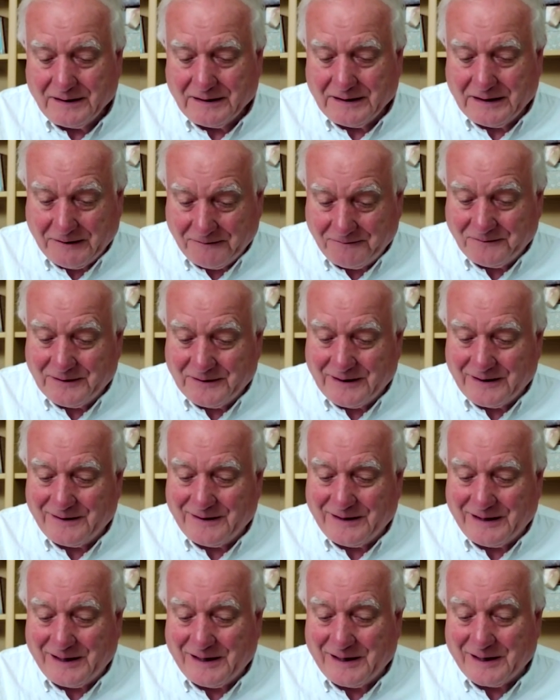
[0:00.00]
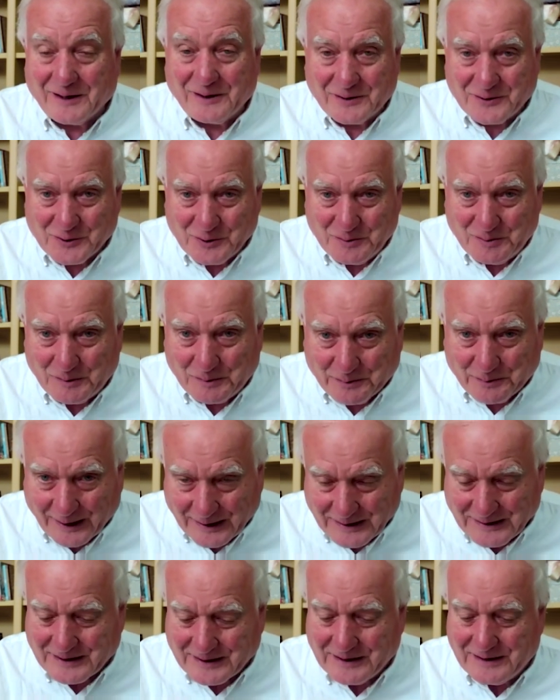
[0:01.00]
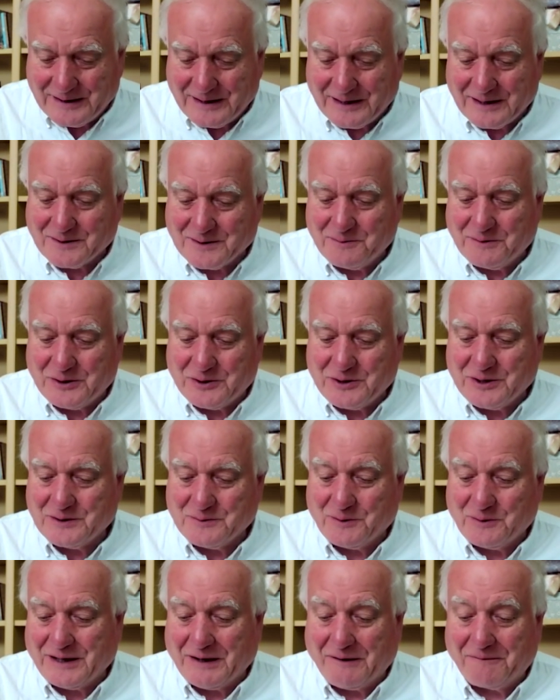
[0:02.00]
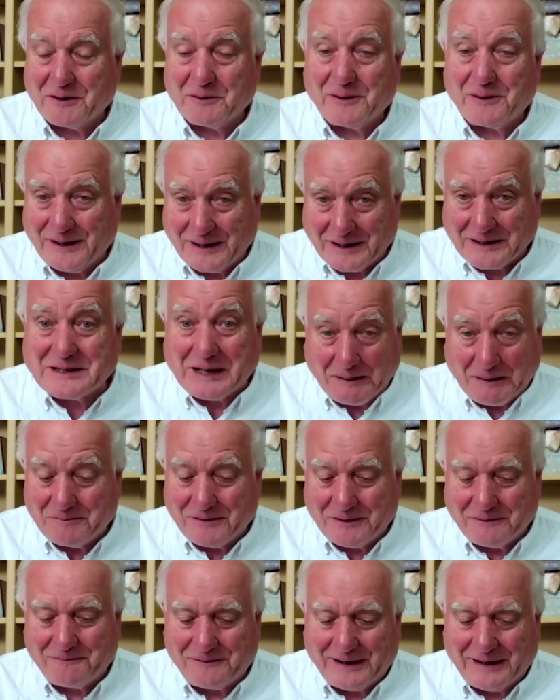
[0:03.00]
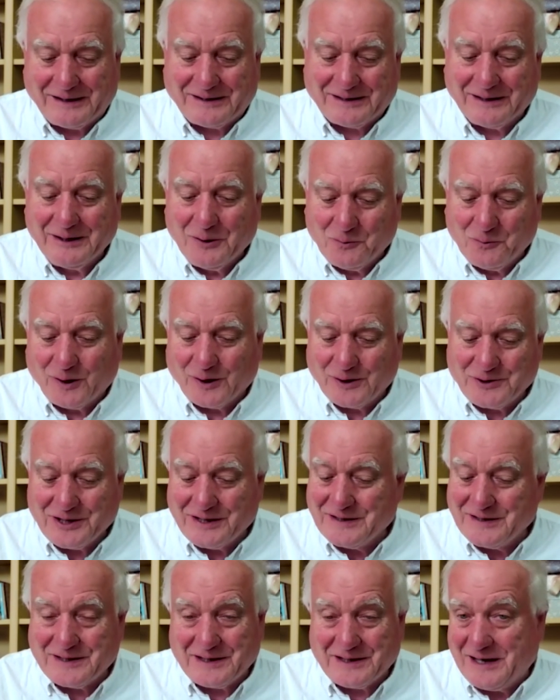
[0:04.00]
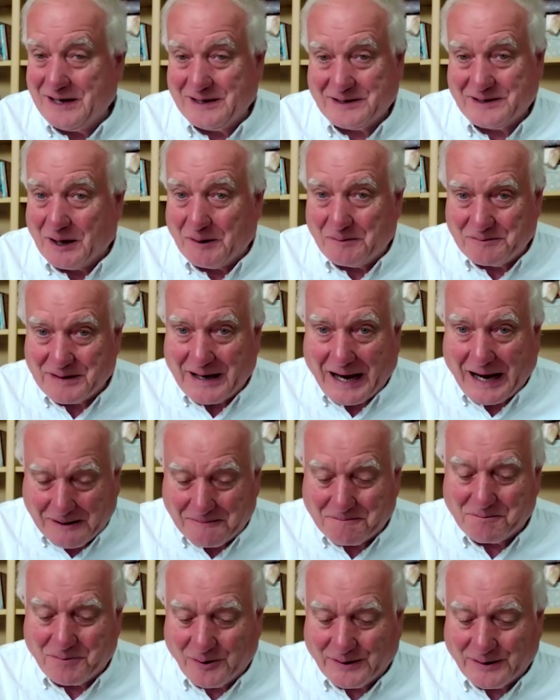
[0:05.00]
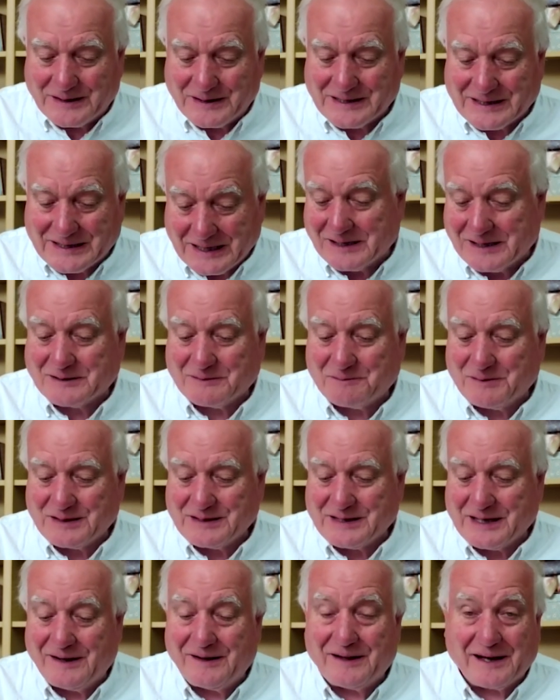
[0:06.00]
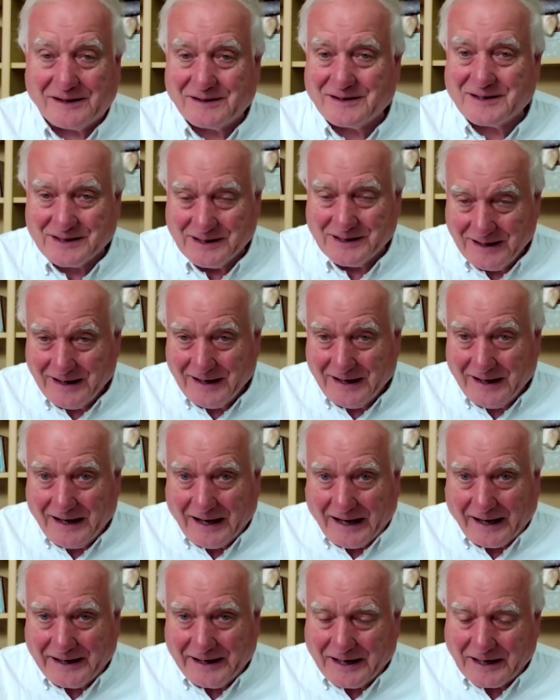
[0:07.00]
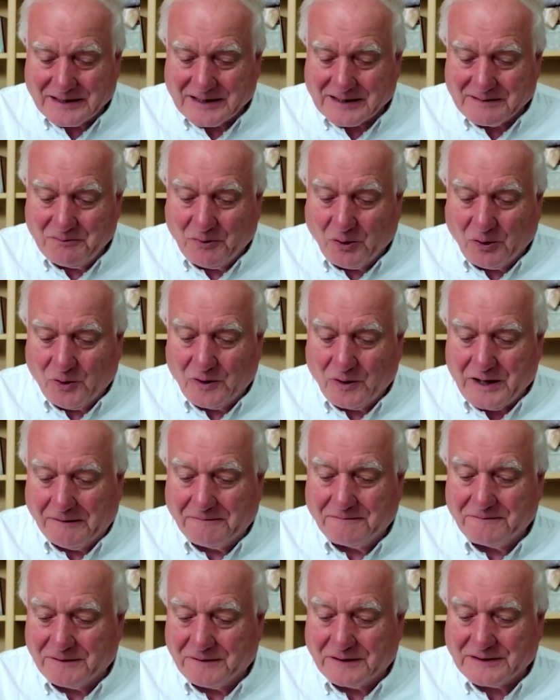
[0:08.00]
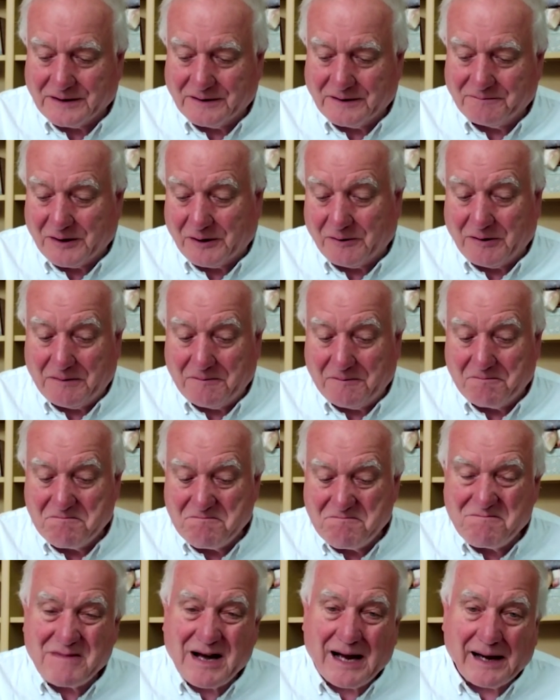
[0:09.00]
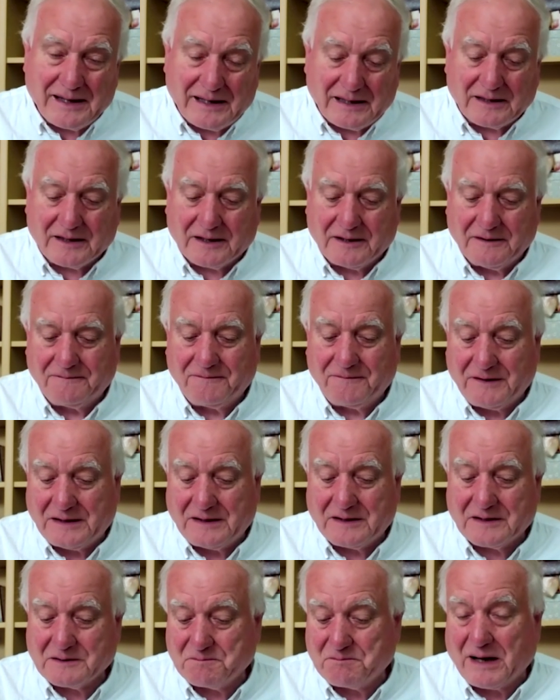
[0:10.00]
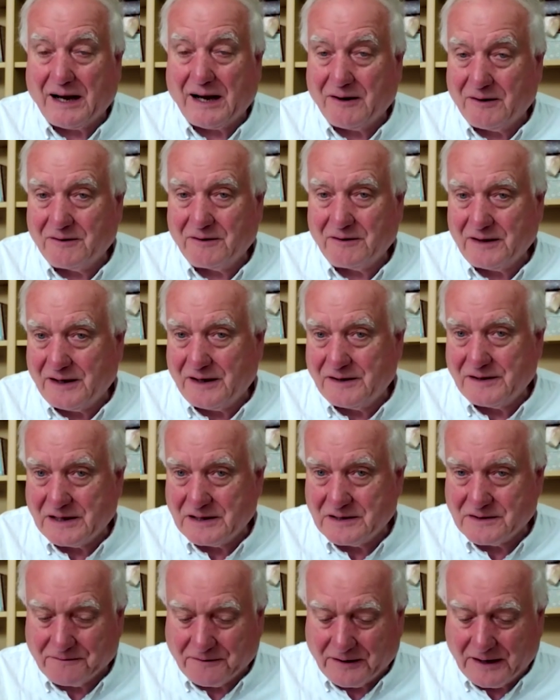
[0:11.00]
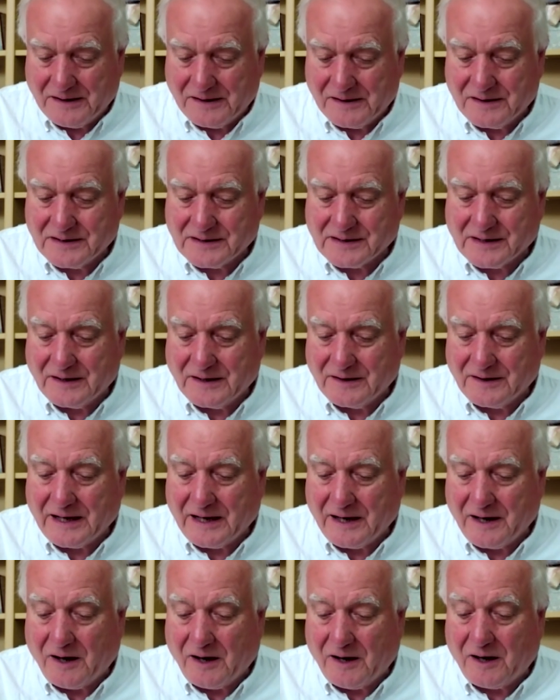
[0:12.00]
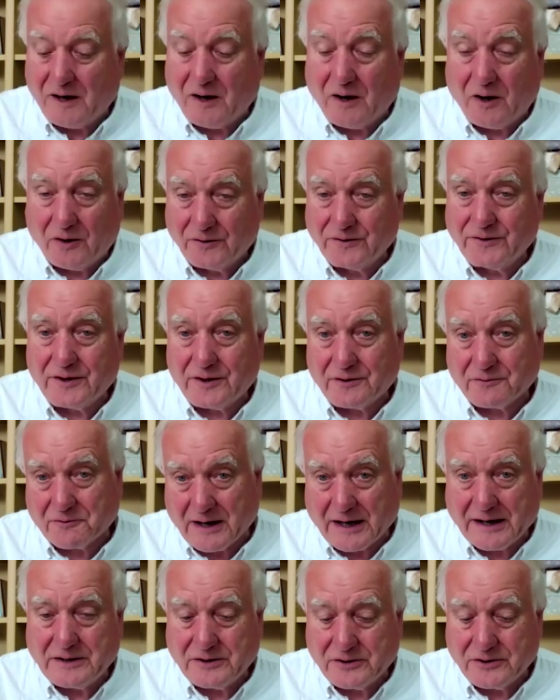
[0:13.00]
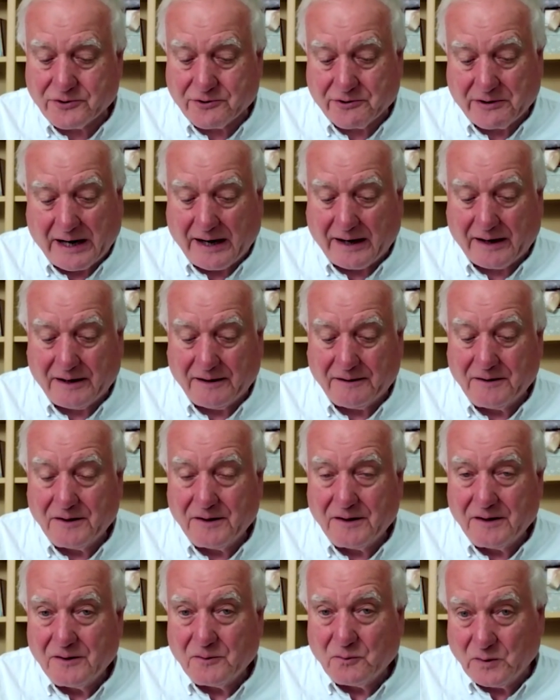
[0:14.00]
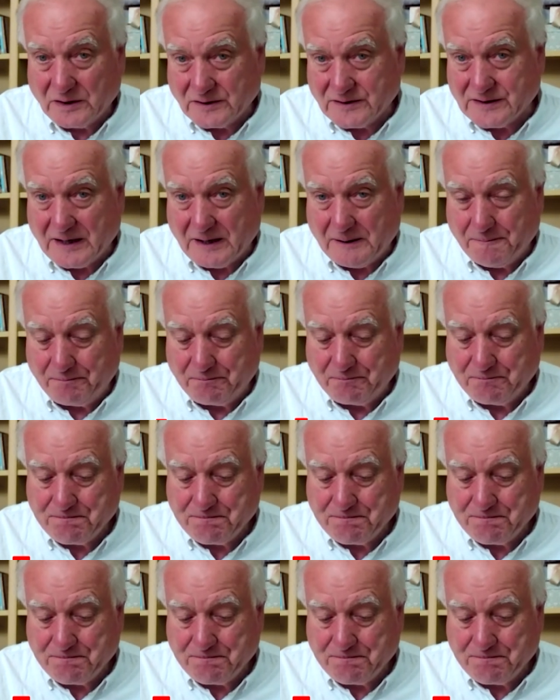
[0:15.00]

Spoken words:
Given that the consumer price index, which is what everyone except the Fed watches, is up 8.6%, that's, I guess, small comfort, though it might convince Powell and his friends that they are on the right track. We'll see.